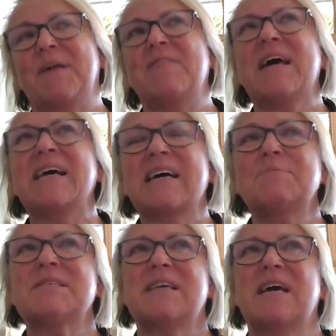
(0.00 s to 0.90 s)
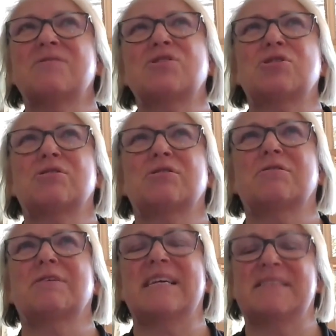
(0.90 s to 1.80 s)
And that comes down
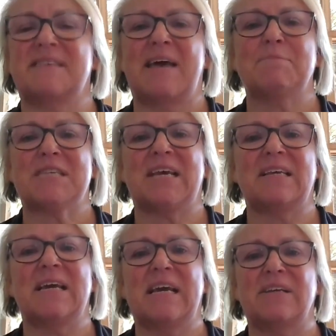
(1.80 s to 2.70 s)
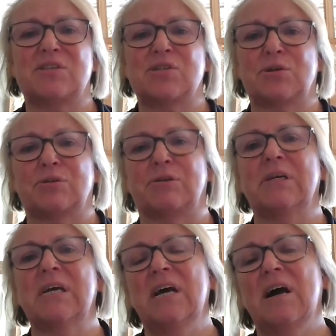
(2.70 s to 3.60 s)
to exam technique too.
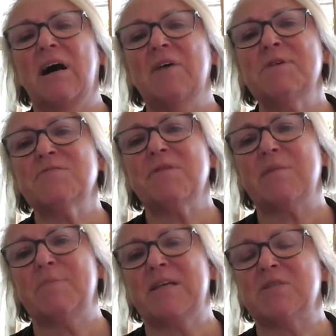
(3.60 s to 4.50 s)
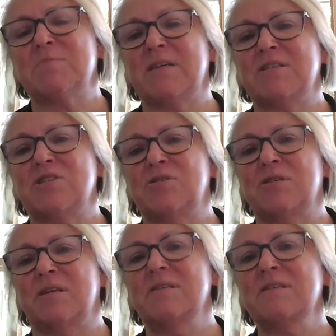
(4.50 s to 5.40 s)
I always recommend to my
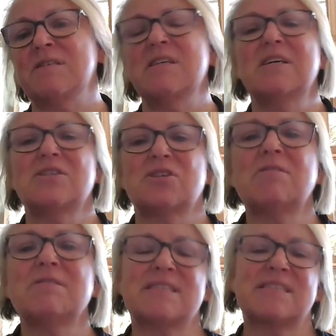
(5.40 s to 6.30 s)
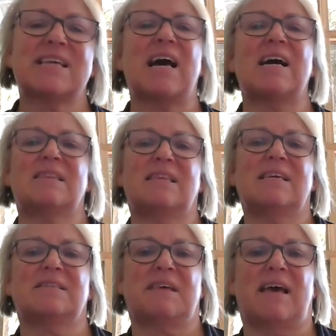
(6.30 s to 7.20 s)
students, don't start the
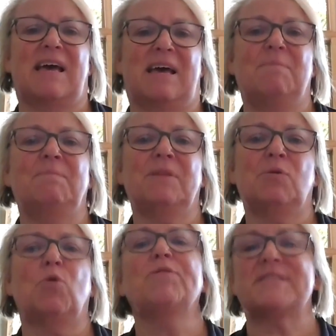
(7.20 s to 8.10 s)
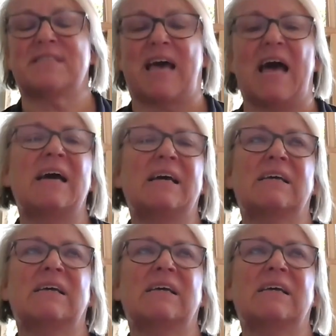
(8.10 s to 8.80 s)
exam or the SAC.